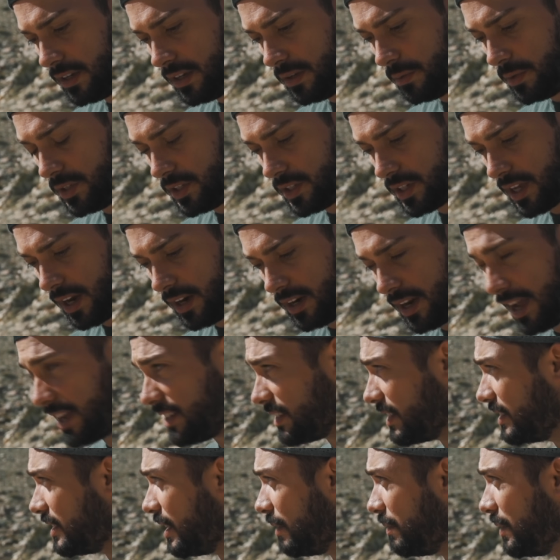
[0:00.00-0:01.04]
which is kind of
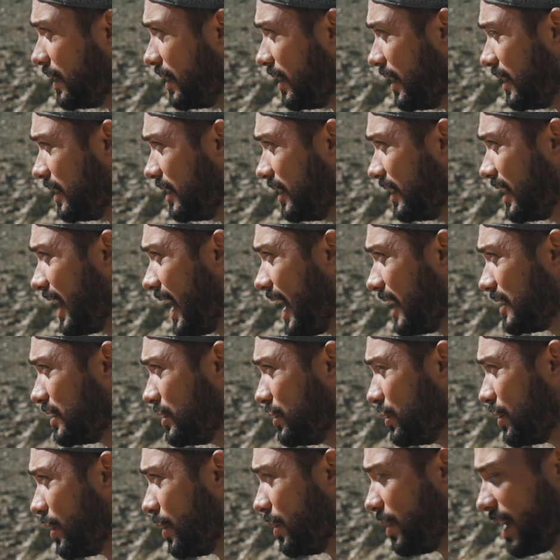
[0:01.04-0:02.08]
nice because I feel like the last
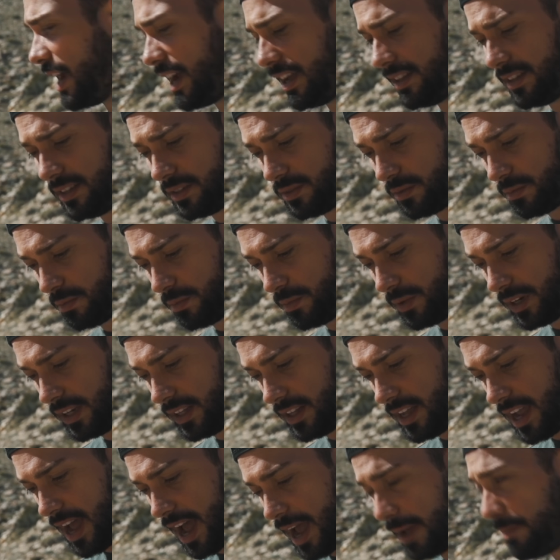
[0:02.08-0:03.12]
drone had this
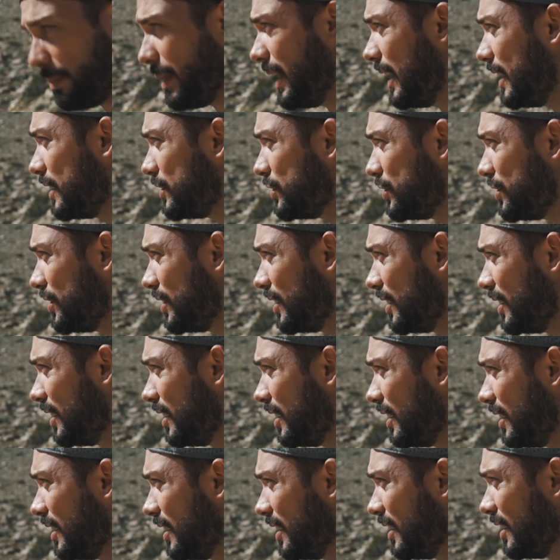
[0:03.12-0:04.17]
really high-pitched
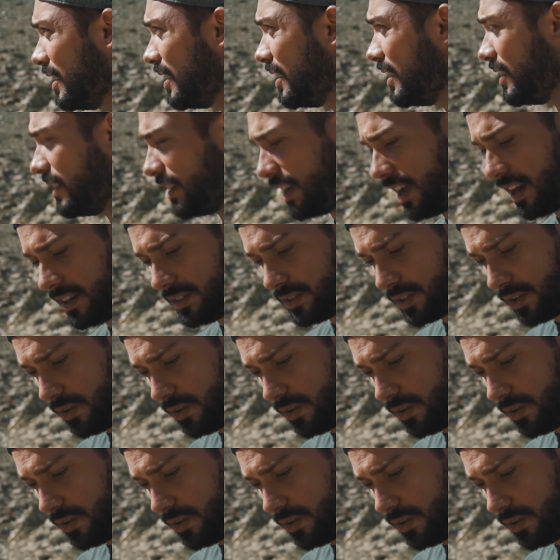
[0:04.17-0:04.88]
kind of